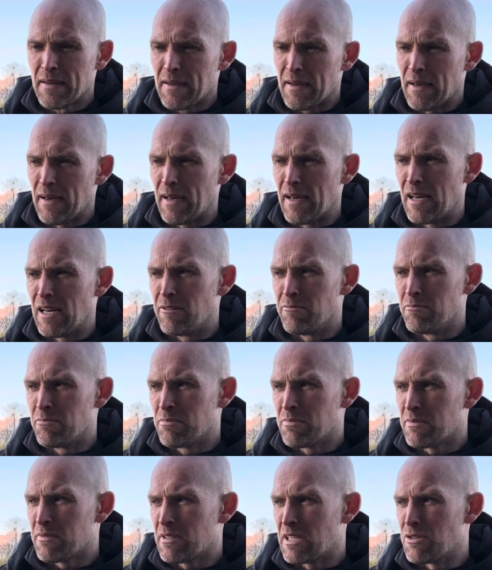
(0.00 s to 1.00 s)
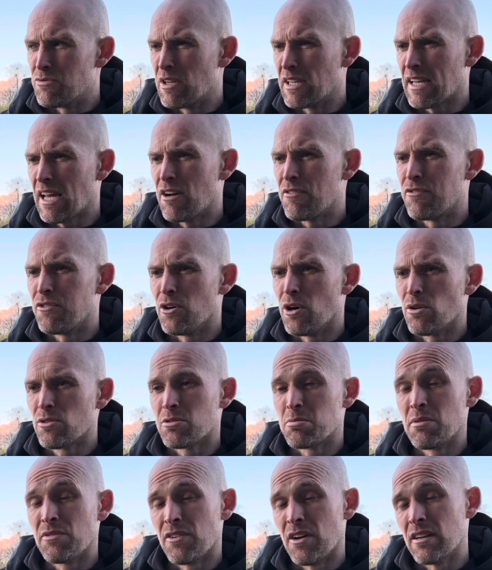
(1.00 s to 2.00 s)
Didn't really get a foothold, to
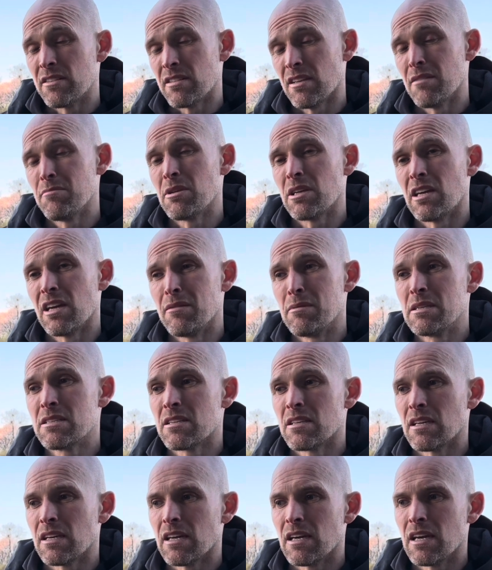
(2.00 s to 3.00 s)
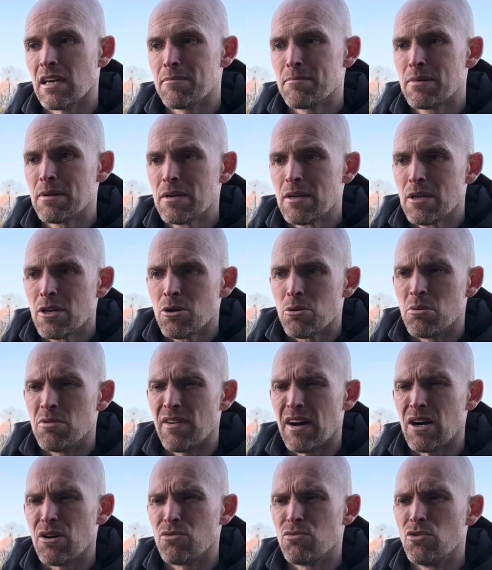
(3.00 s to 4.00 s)
be fair to them. They came into the game
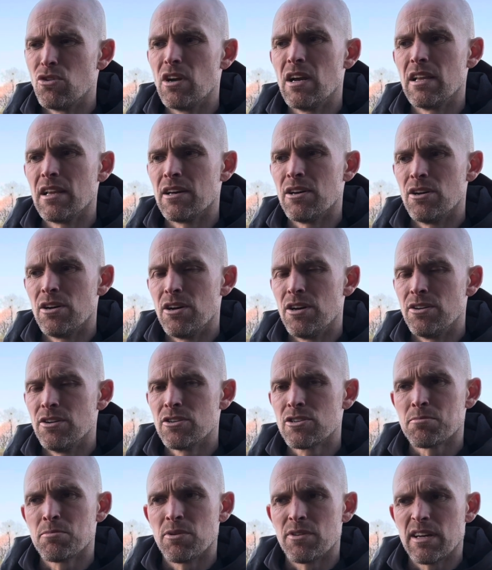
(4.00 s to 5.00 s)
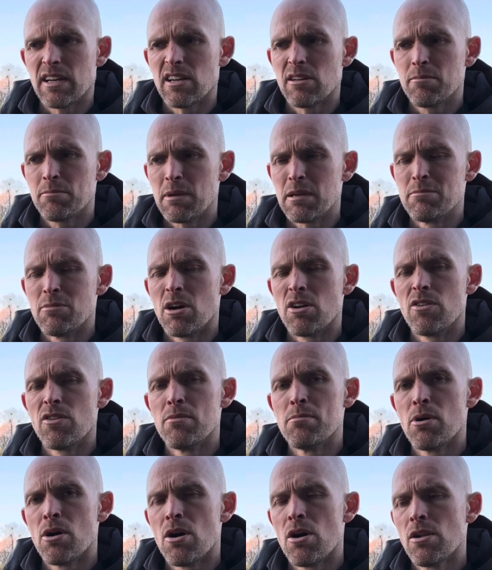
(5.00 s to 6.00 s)
without really hurting us, but they had a bit more of the
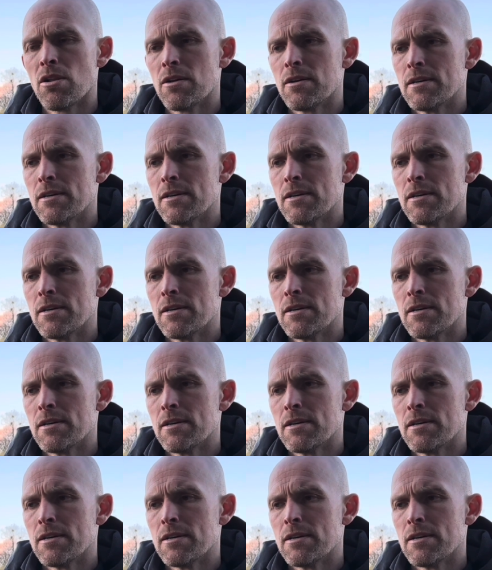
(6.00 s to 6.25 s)
ball.